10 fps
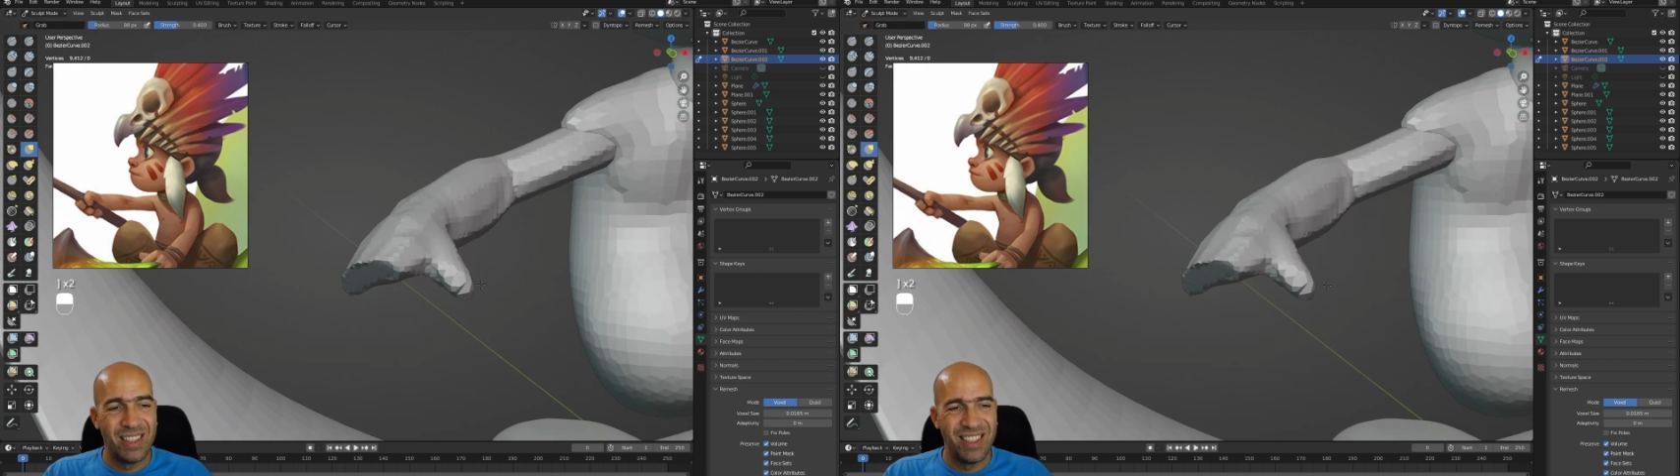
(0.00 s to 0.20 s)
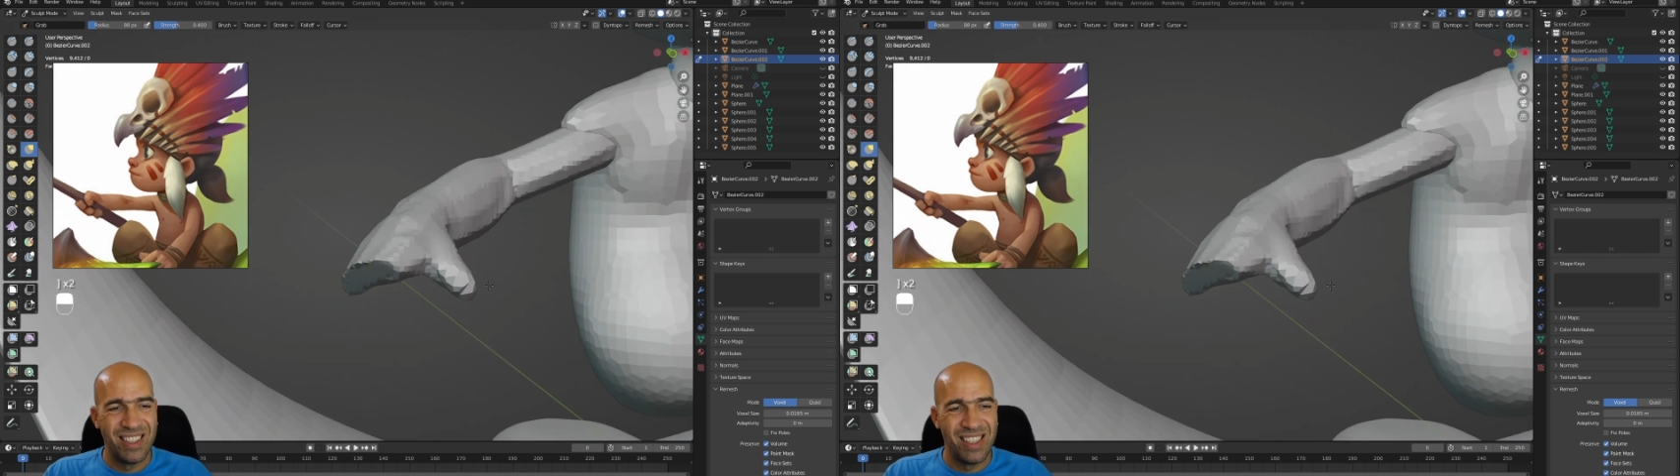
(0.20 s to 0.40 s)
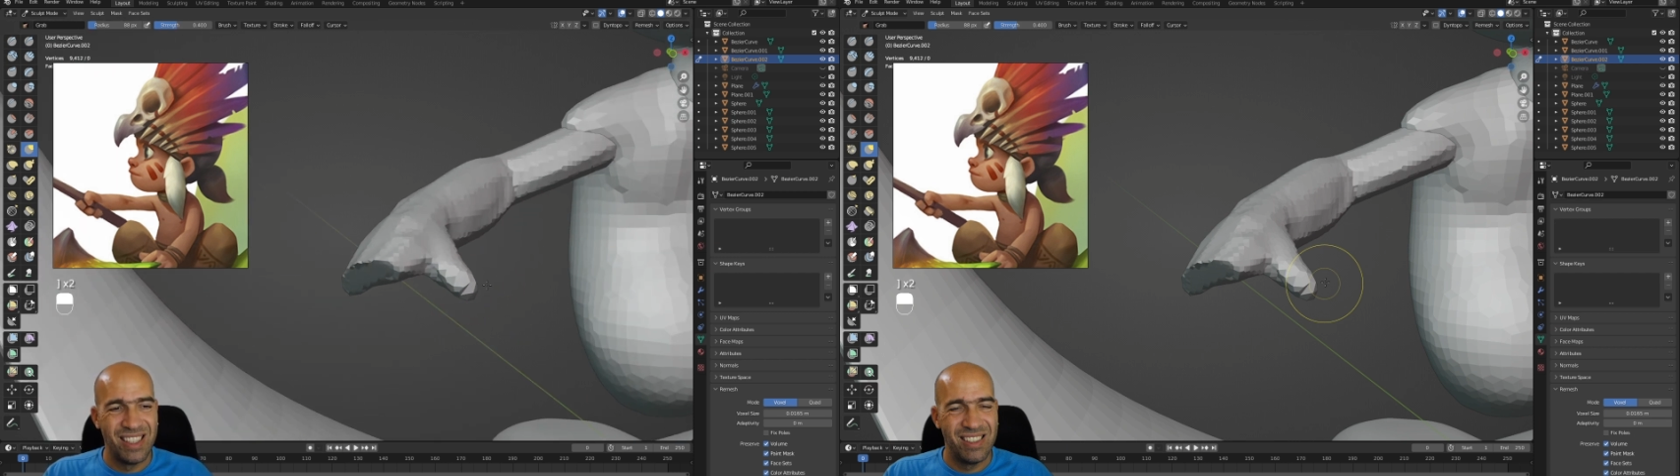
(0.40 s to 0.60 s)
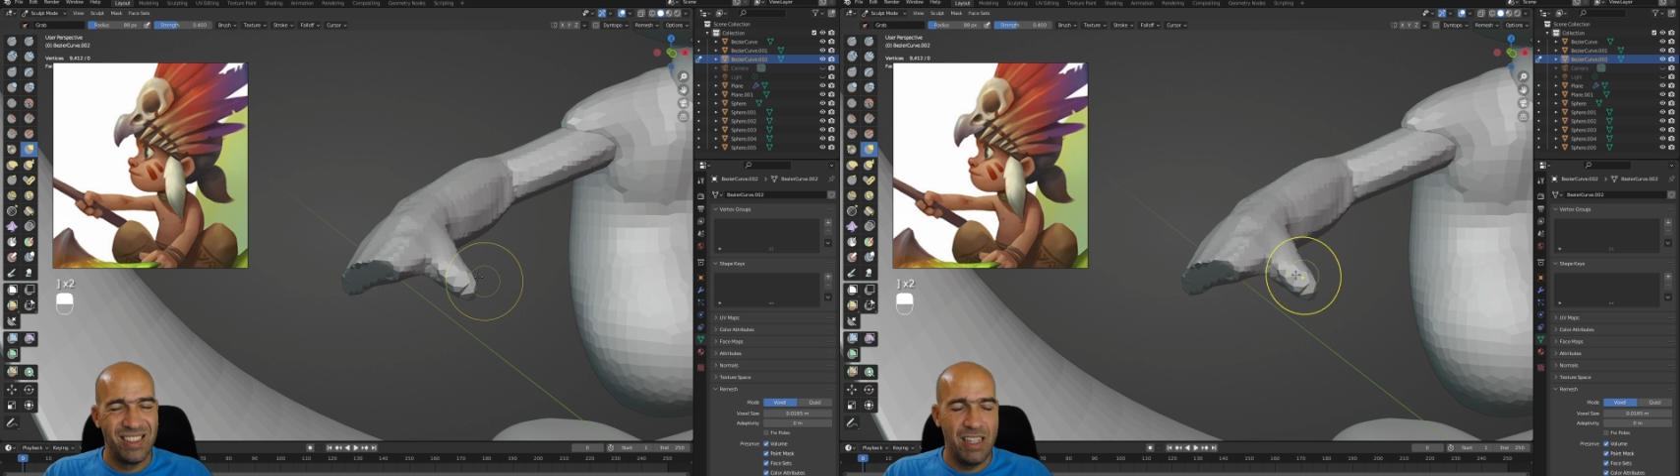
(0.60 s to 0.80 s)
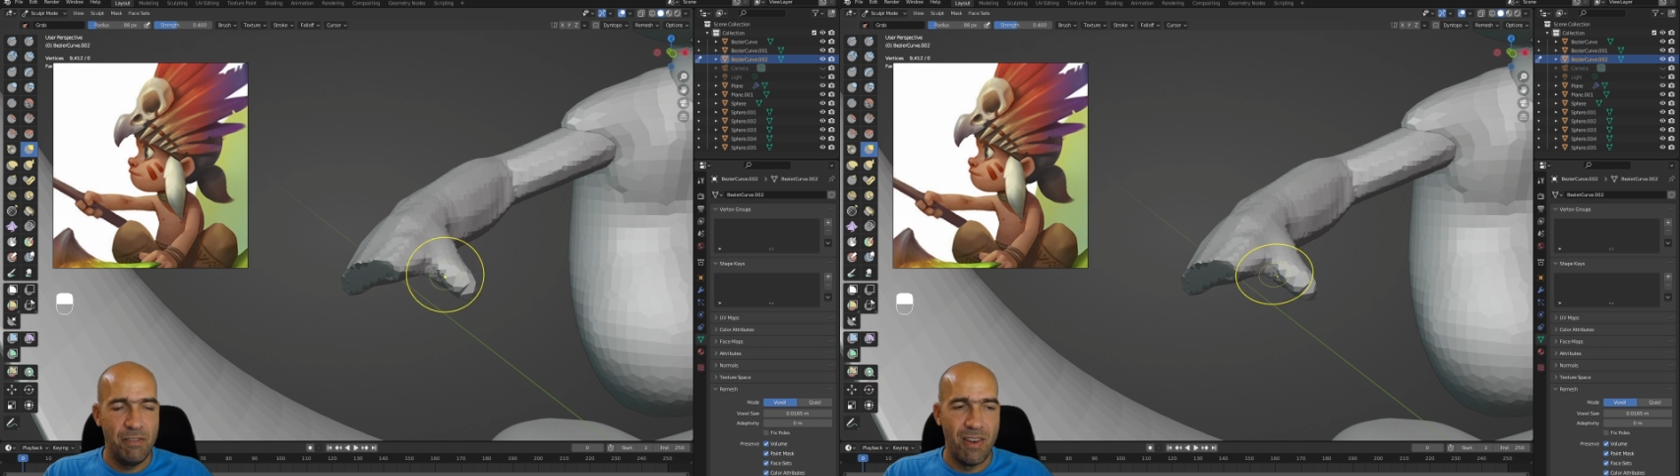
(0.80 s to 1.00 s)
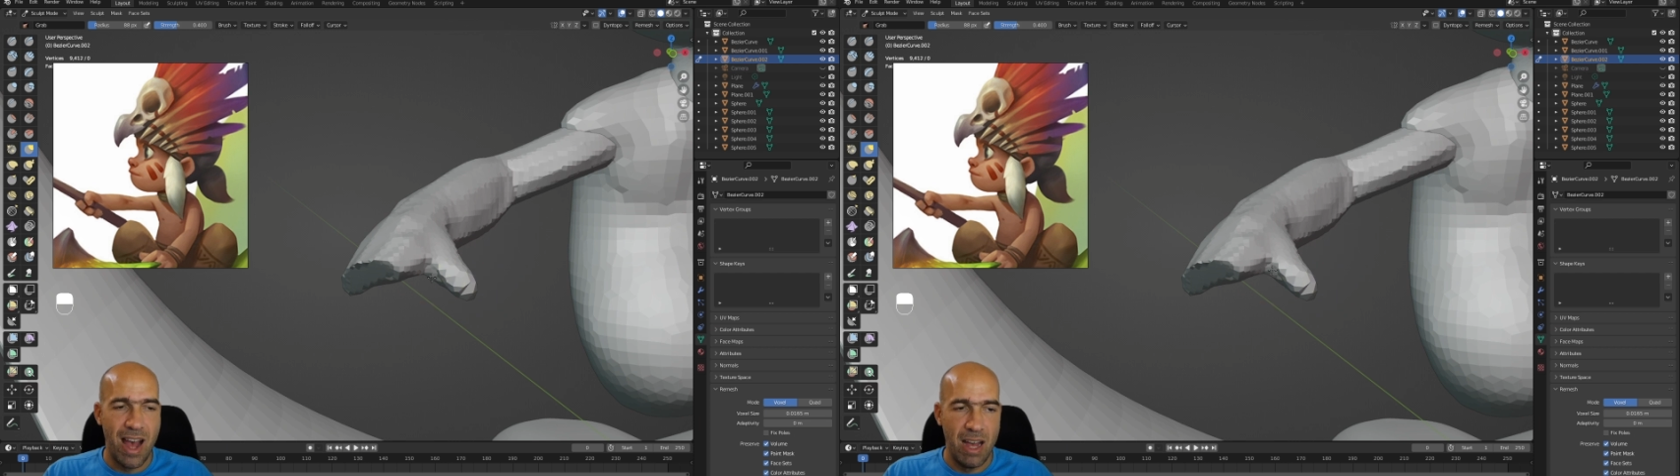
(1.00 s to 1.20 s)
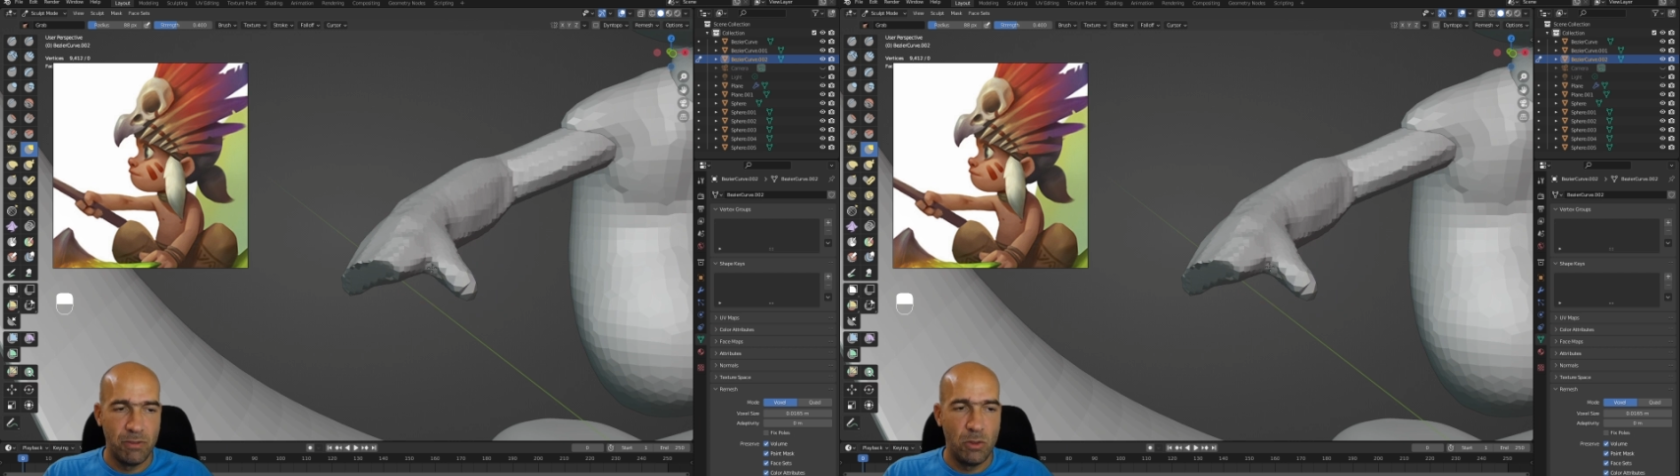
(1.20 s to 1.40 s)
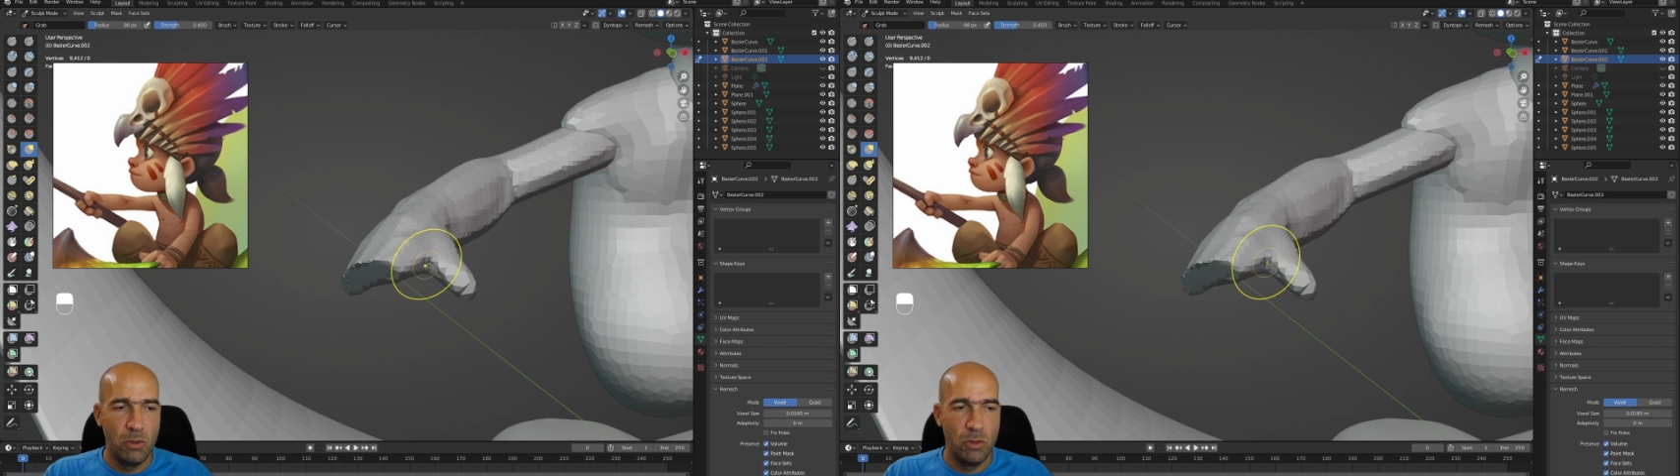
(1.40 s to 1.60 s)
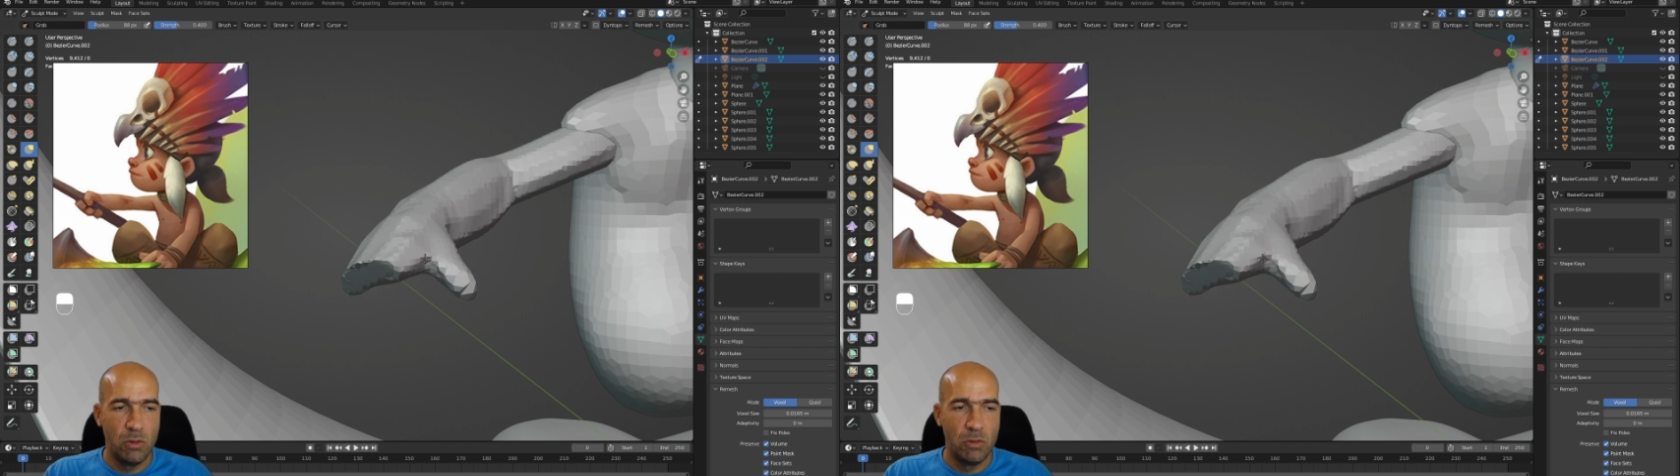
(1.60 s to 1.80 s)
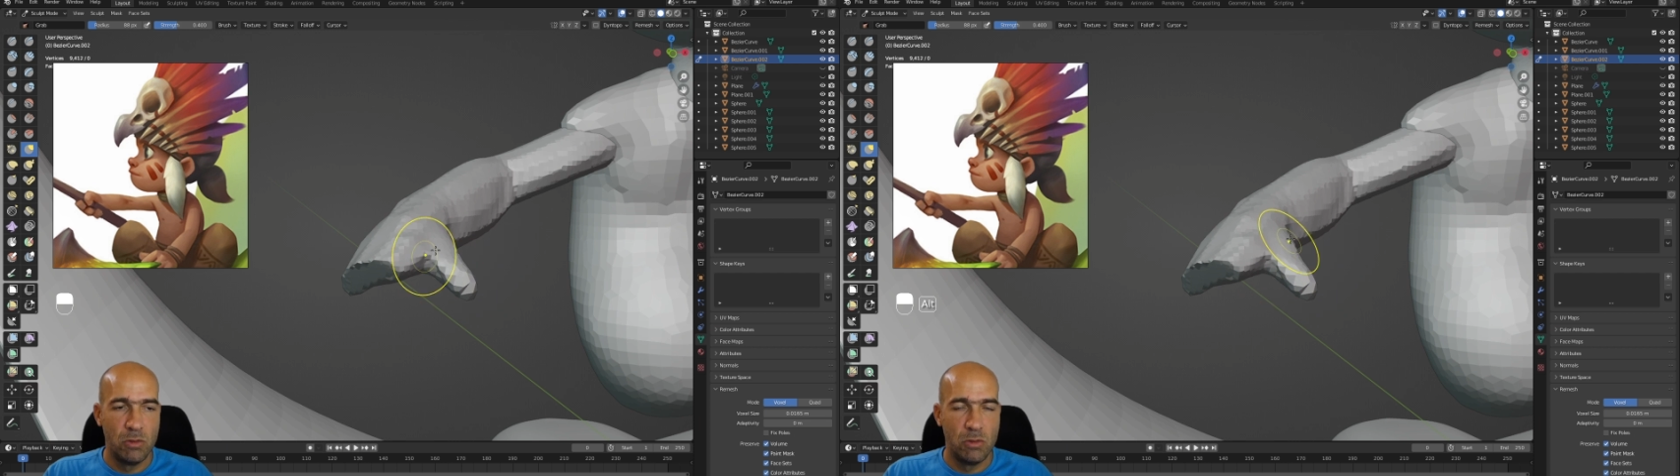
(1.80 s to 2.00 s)
But if I have
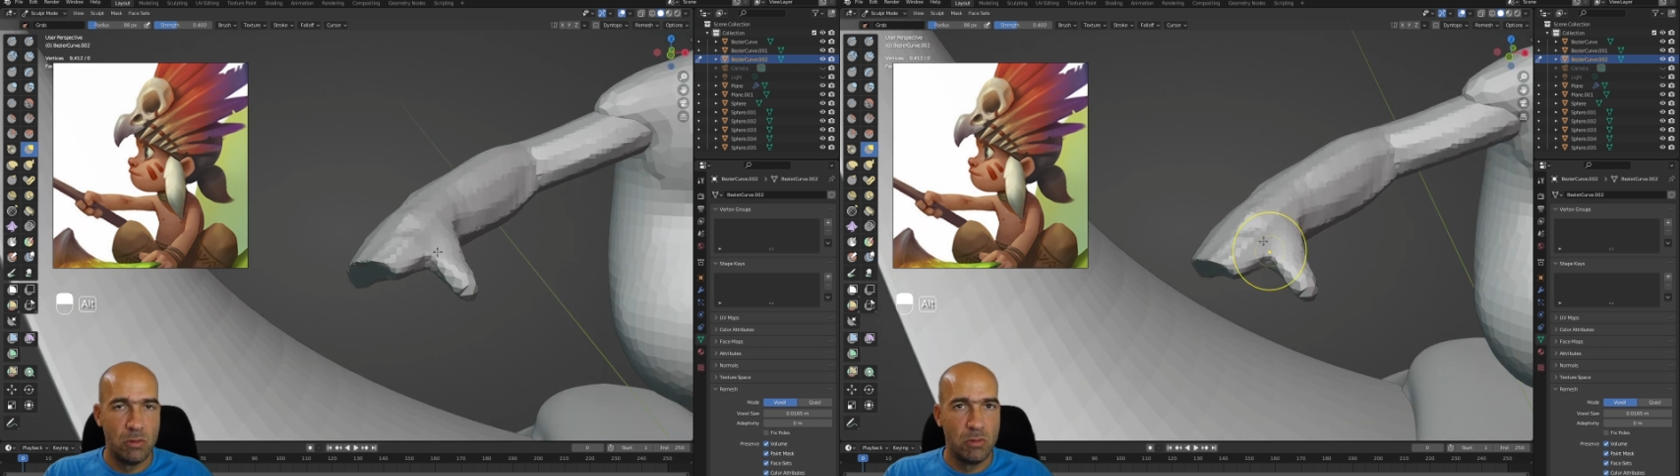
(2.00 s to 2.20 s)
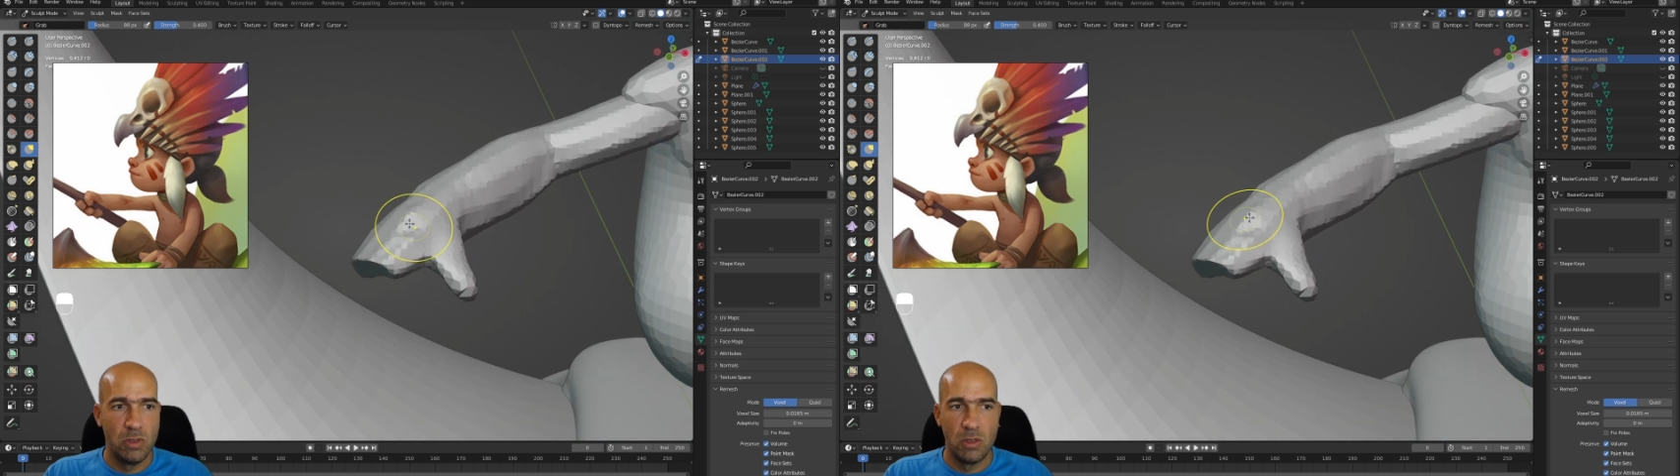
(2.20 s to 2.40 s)
to,